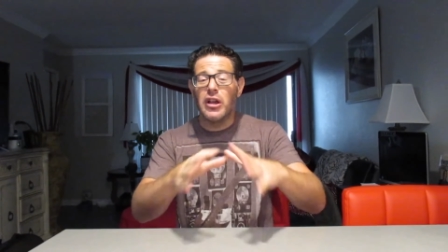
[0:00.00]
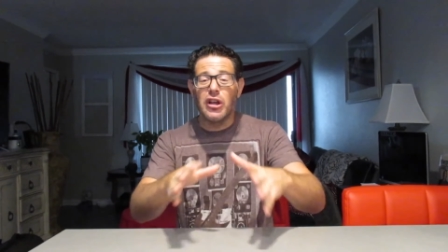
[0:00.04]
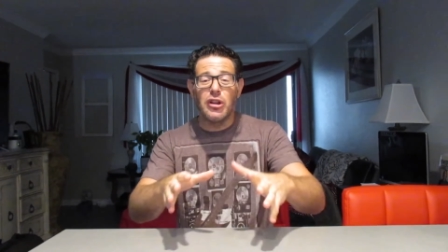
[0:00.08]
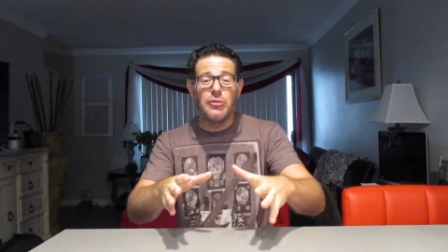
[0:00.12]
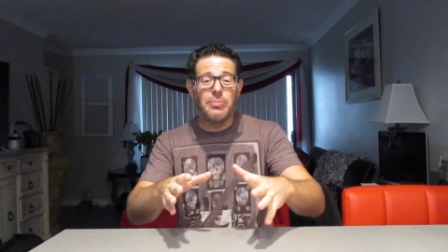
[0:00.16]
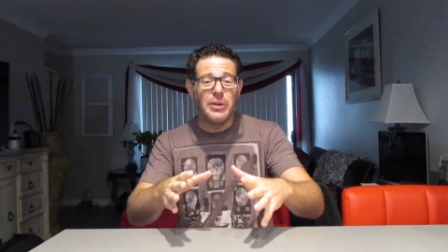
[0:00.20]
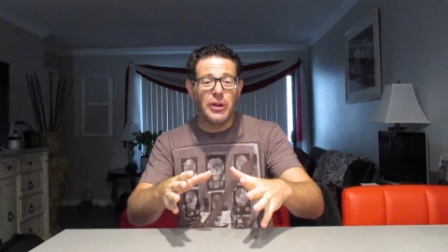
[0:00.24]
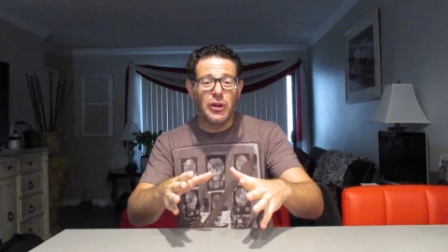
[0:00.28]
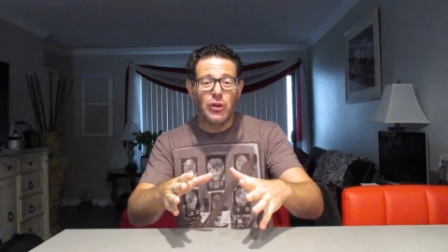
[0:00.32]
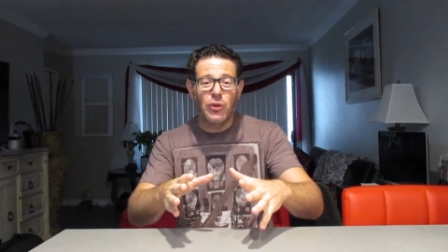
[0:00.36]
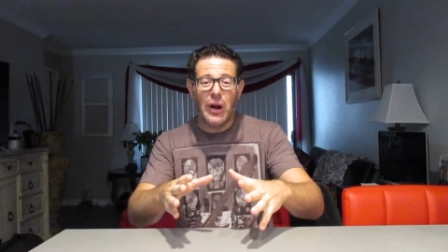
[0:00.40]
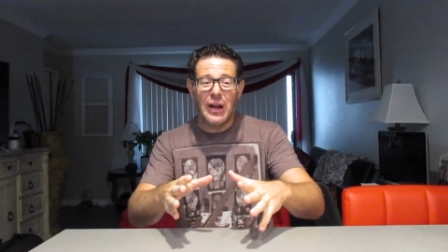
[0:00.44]

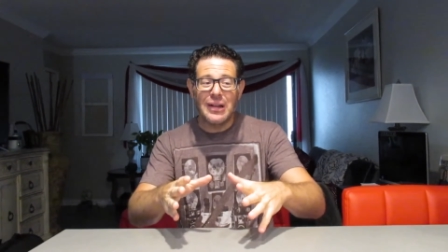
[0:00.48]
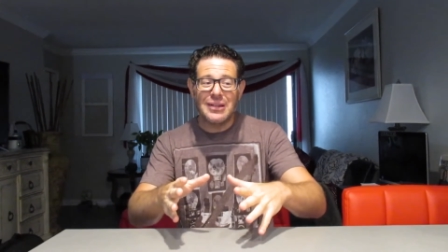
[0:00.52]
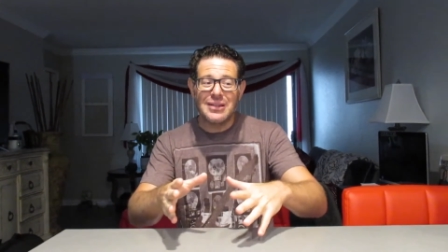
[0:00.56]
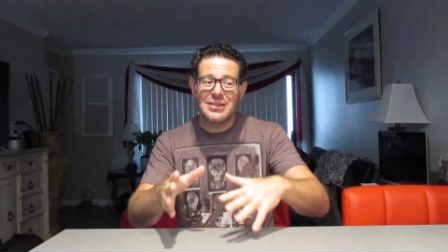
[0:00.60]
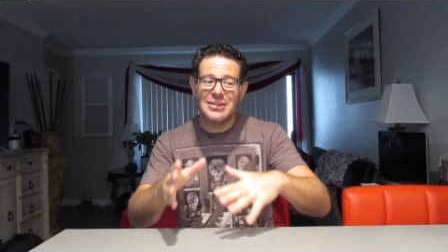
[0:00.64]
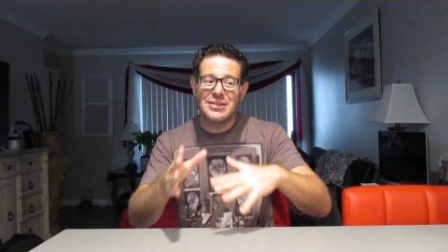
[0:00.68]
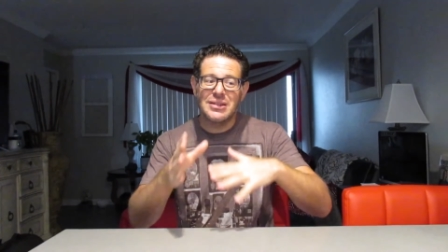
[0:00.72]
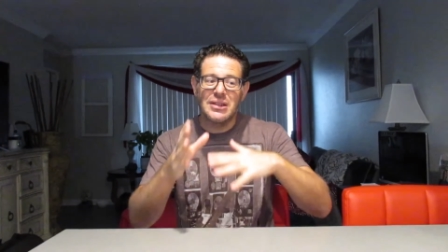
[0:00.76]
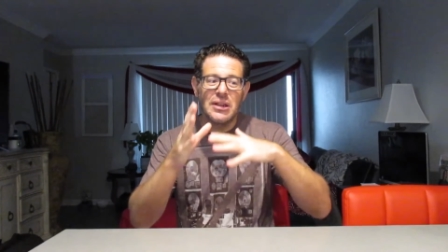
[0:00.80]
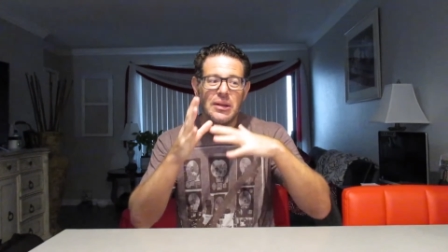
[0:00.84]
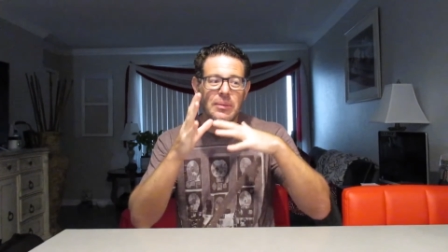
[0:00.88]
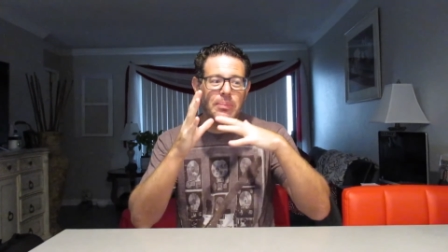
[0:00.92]
It'd be great to
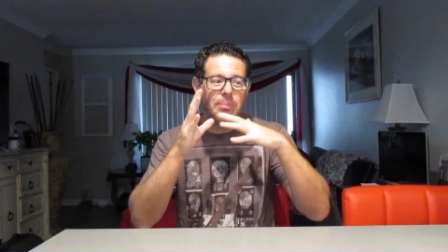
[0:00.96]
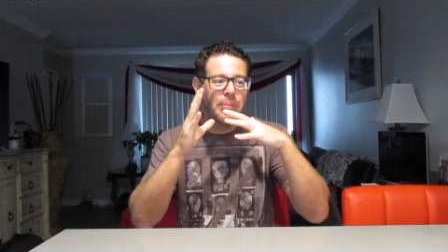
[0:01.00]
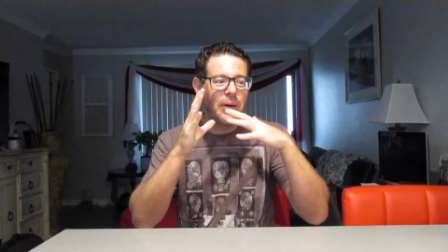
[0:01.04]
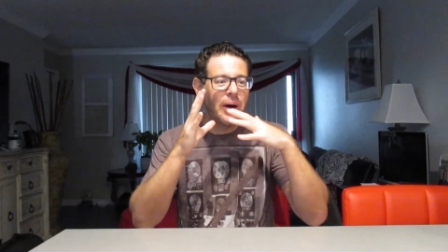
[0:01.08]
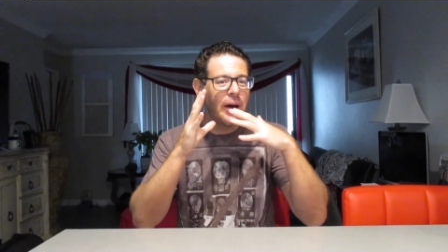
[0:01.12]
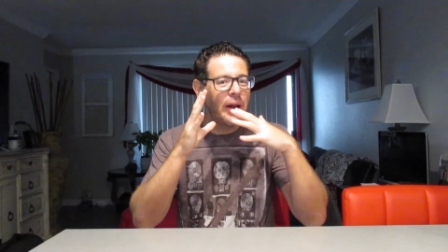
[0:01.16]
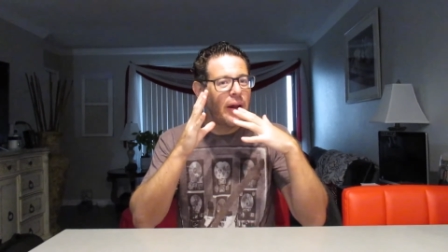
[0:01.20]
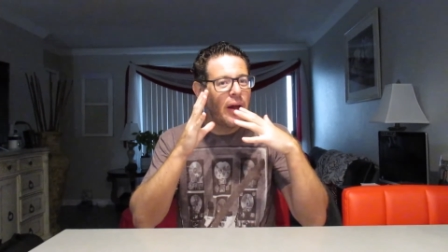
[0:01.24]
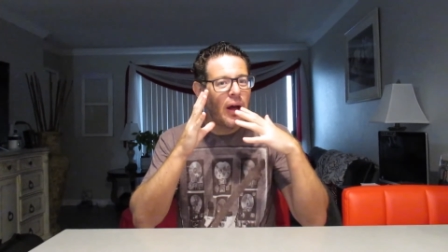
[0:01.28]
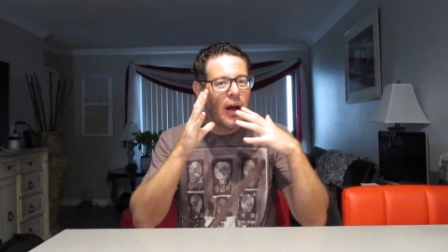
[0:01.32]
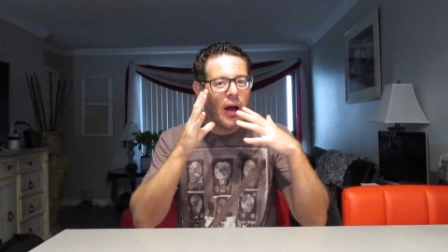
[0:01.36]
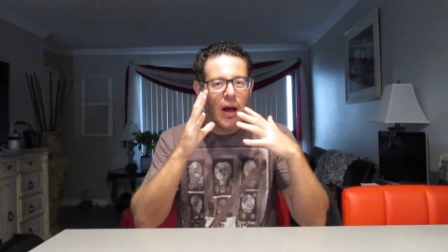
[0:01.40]
see,
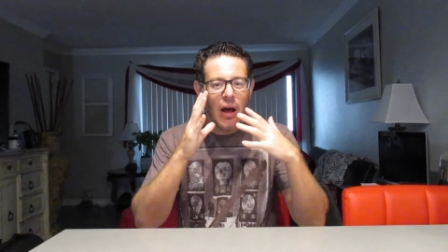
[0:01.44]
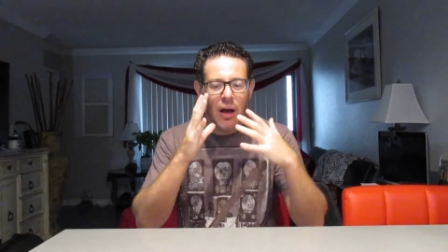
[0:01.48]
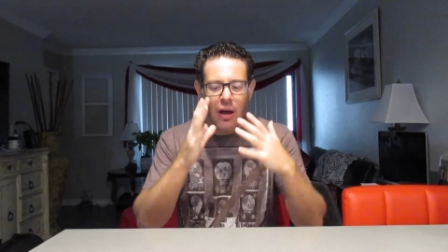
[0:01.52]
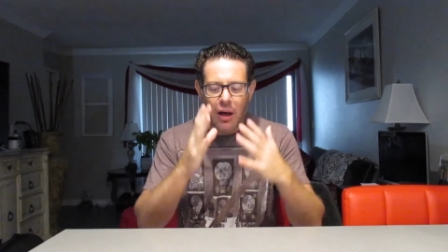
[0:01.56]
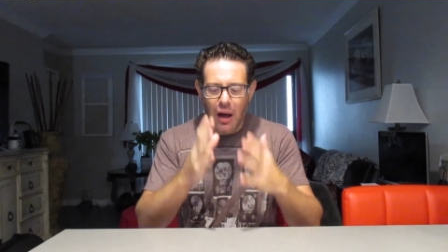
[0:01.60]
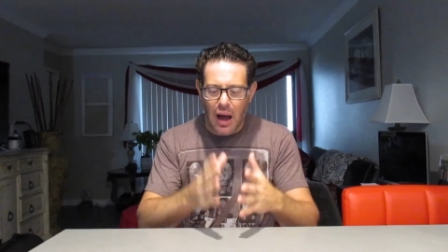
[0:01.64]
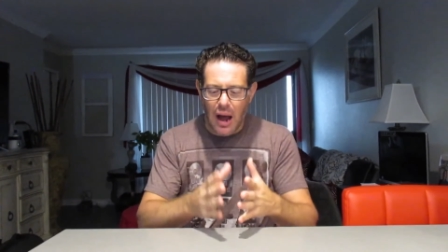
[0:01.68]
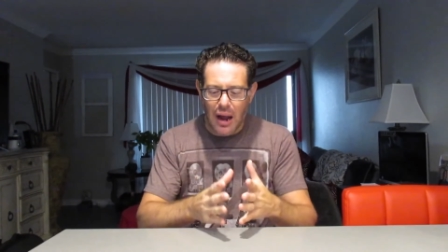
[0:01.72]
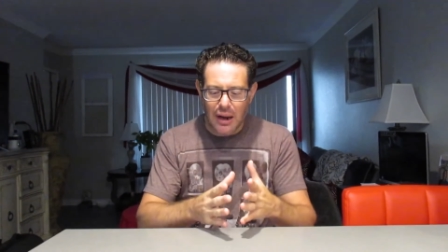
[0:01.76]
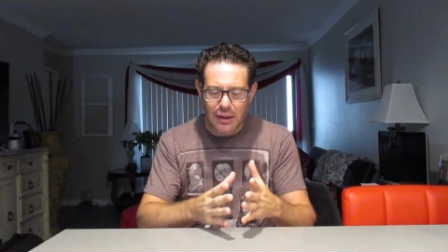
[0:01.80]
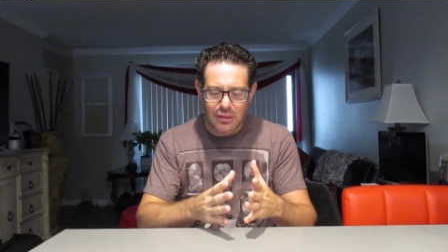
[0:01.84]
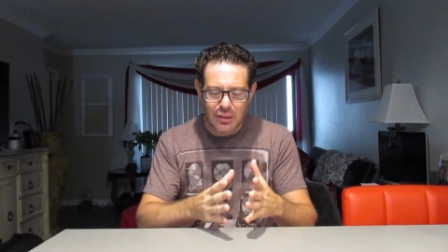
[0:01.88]
but
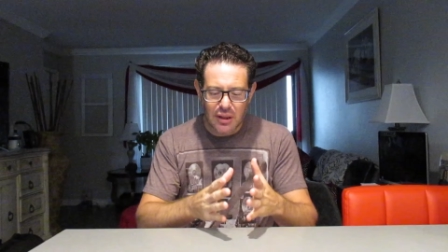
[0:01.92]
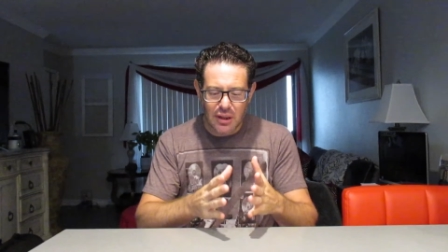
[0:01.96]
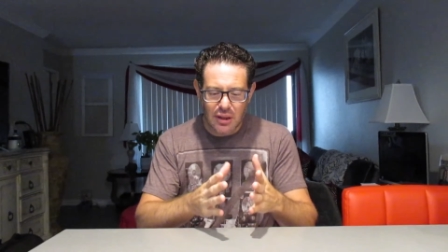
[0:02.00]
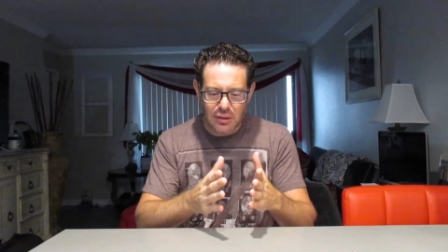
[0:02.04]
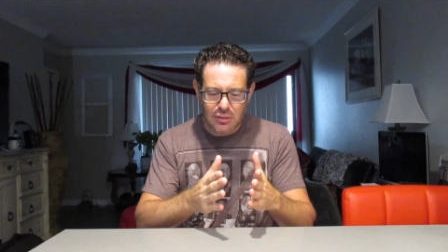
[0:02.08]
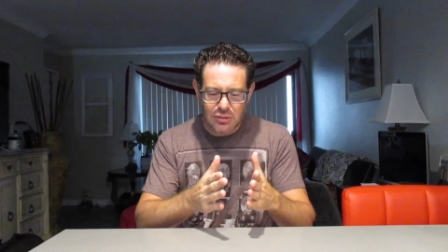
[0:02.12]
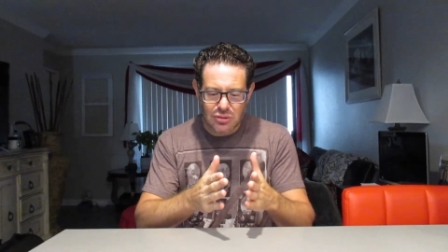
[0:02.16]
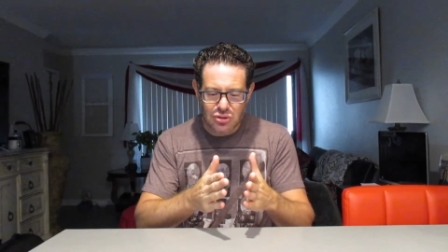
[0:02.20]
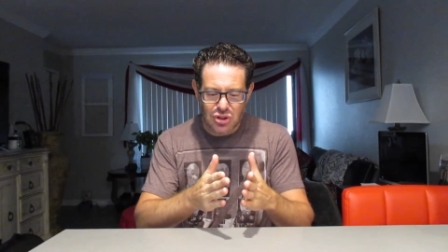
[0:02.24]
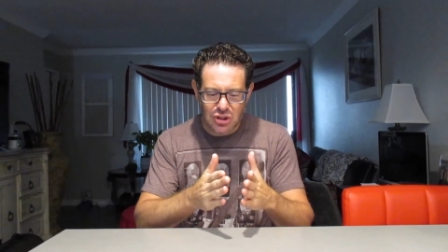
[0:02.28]
I think